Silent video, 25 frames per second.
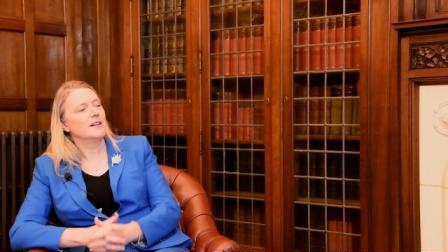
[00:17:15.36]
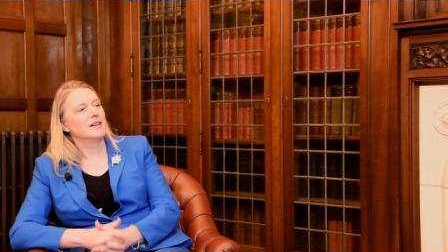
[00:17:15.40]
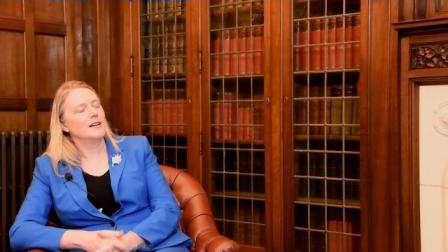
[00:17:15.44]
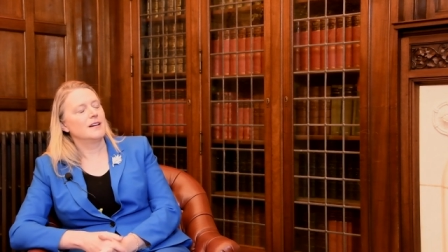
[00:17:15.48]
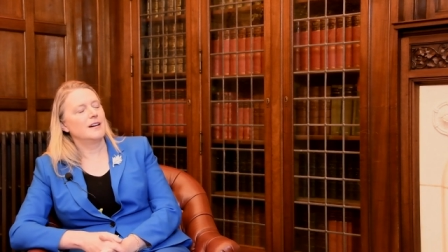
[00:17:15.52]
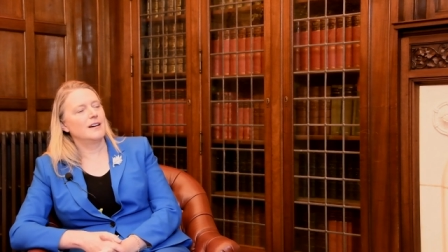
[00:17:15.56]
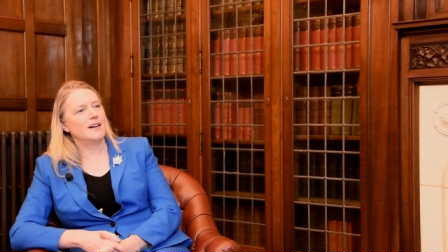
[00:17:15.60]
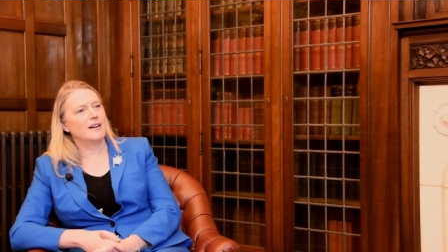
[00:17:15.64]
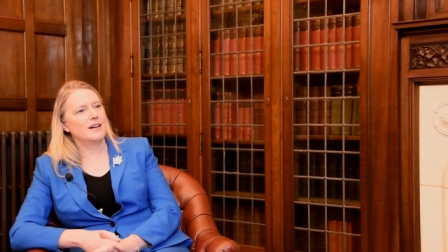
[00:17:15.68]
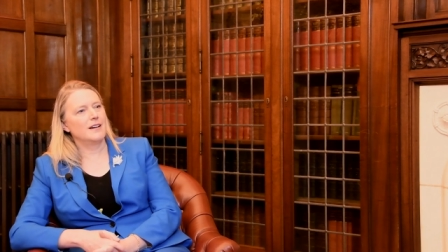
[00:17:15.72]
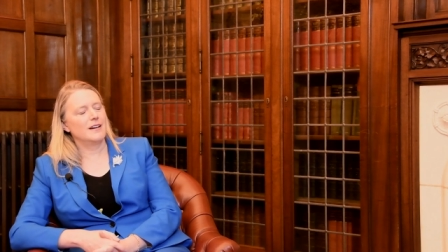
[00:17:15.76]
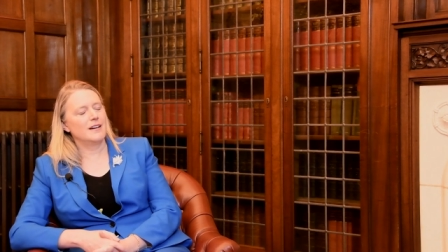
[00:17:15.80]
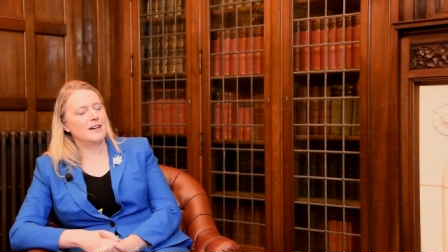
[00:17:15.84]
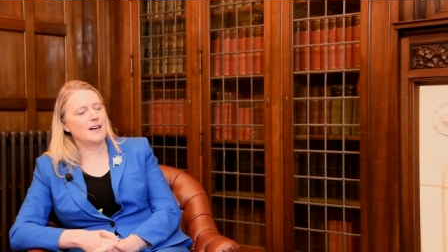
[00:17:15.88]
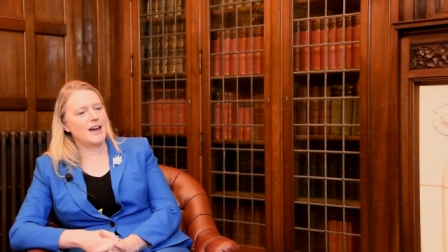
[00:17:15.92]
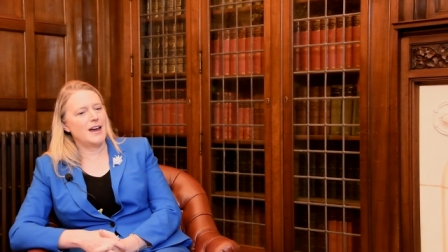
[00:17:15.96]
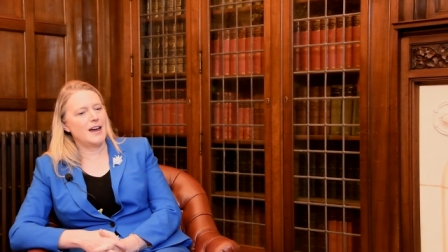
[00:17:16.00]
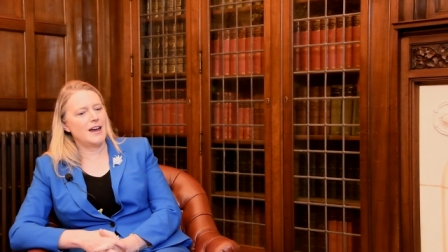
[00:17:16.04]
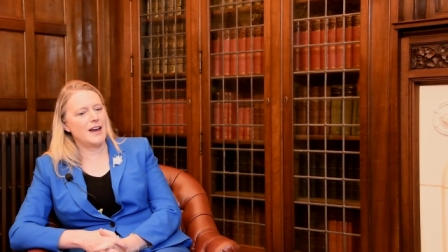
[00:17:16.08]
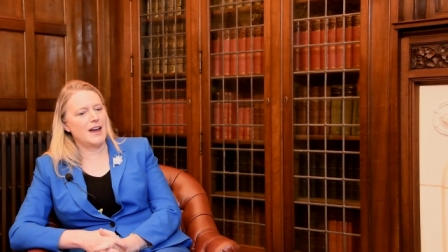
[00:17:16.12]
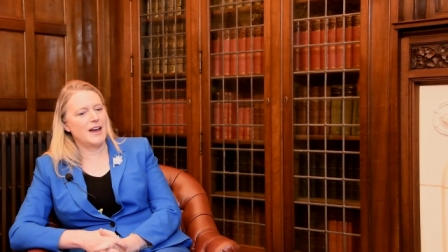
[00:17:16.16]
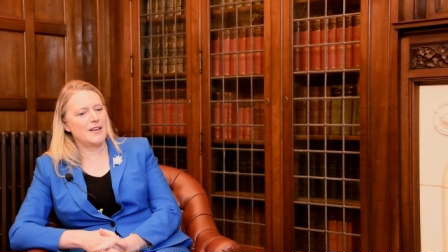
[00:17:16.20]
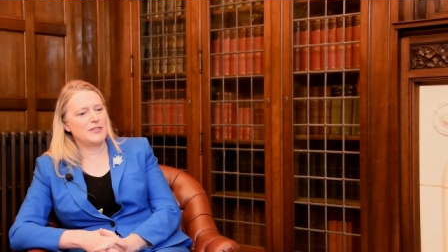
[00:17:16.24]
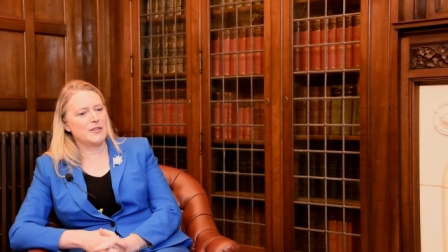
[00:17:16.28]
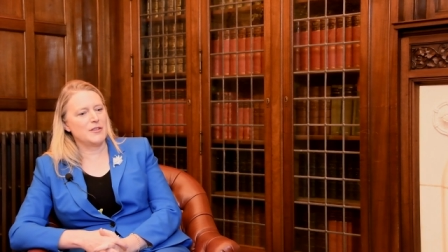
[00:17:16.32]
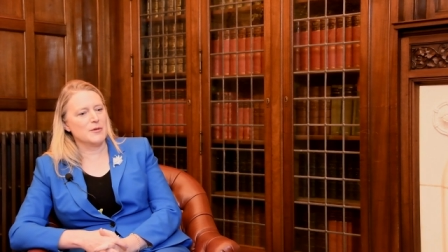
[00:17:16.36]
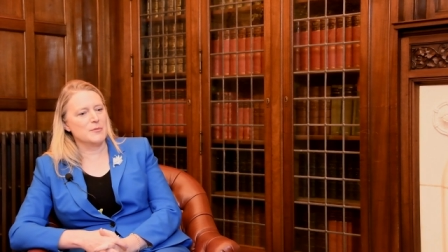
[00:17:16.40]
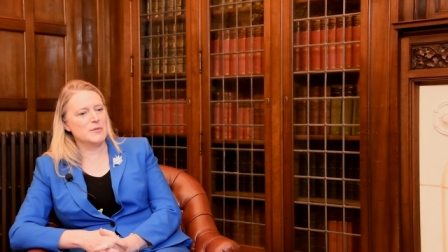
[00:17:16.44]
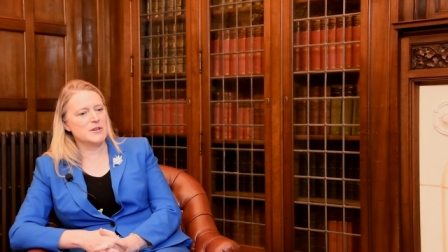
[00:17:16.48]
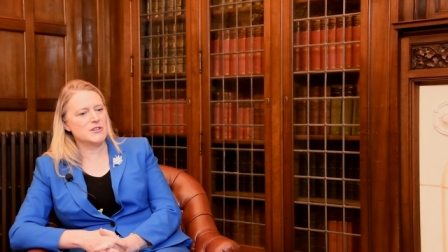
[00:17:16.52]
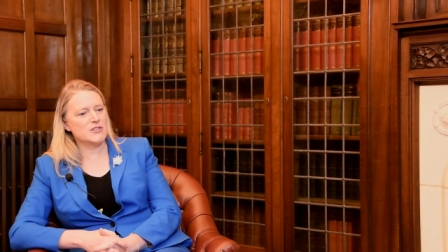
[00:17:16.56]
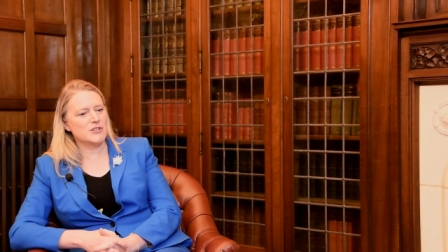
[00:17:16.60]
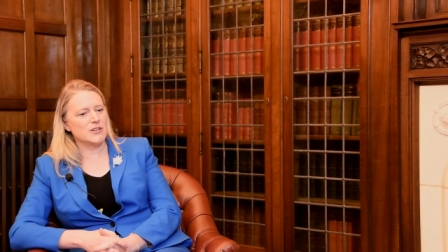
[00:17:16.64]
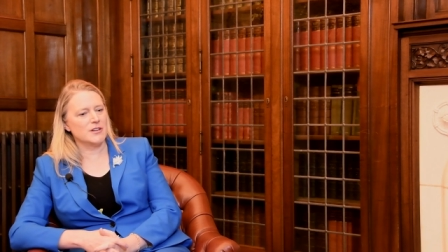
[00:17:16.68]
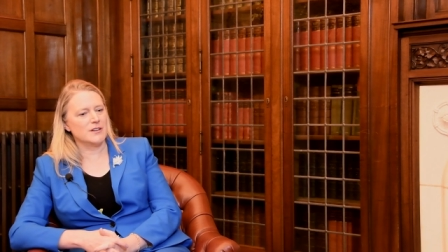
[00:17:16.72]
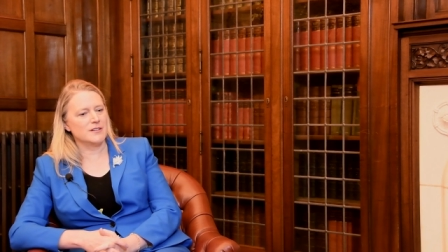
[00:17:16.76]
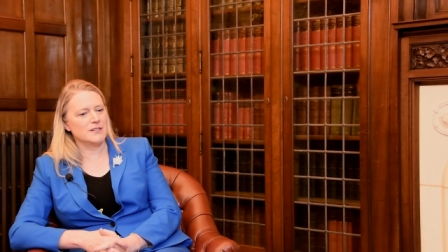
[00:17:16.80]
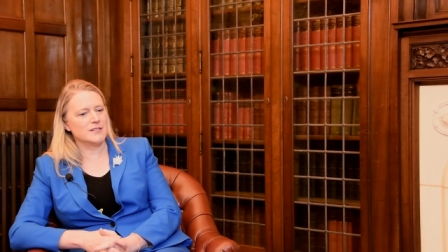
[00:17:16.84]
uh, at, at, the
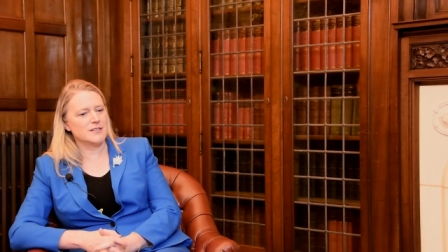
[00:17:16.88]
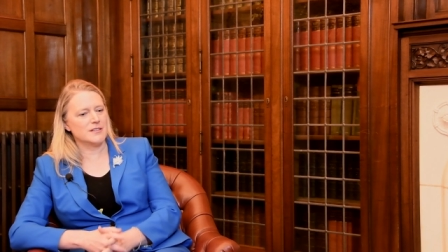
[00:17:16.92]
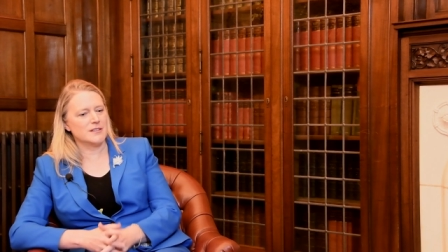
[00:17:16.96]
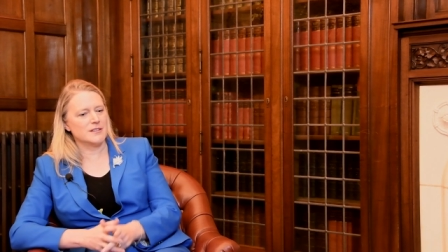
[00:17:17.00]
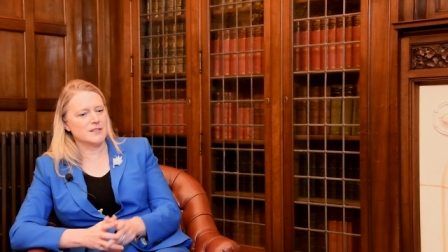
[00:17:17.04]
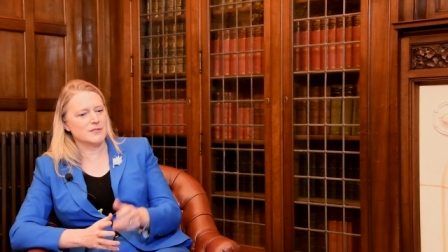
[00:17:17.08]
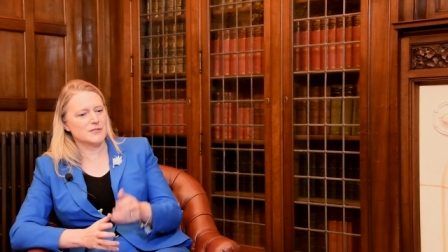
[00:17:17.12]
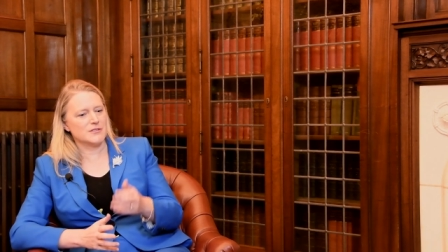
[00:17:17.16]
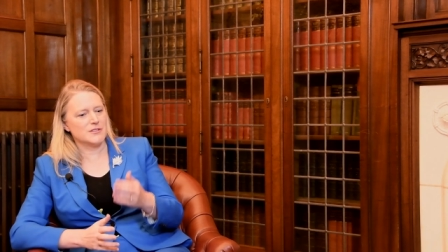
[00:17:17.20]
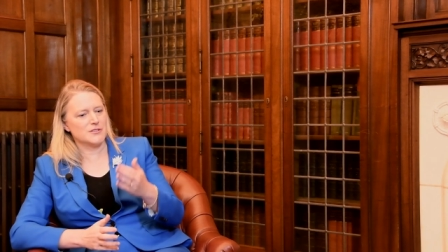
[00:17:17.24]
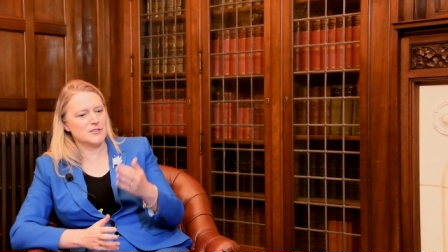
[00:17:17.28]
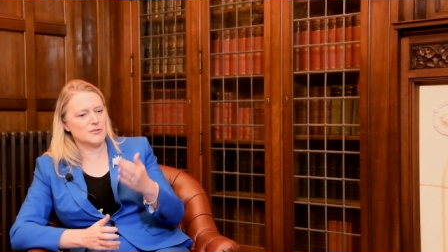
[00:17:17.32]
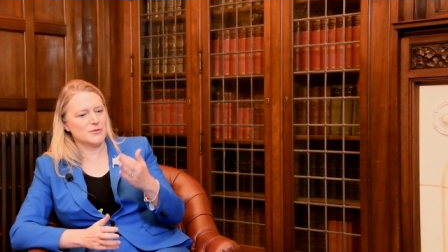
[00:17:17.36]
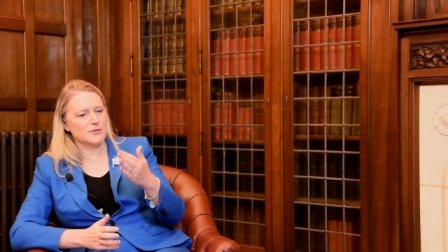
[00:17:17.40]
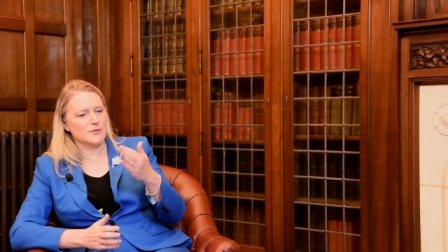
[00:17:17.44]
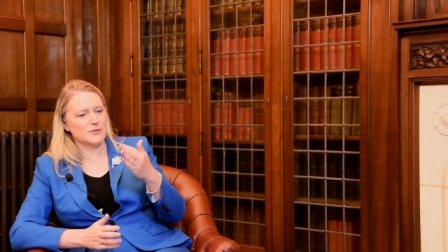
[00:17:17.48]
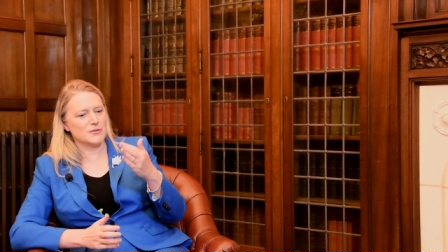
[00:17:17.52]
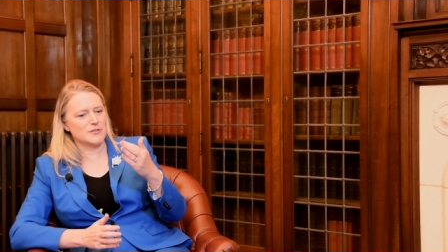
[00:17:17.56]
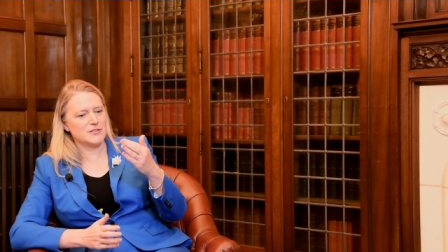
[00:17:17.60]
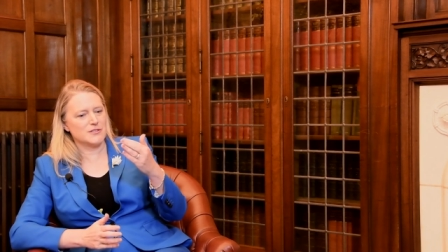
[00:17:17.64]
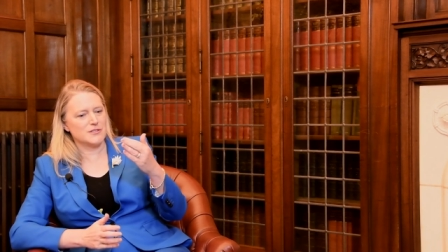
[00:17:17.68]
mission to, to,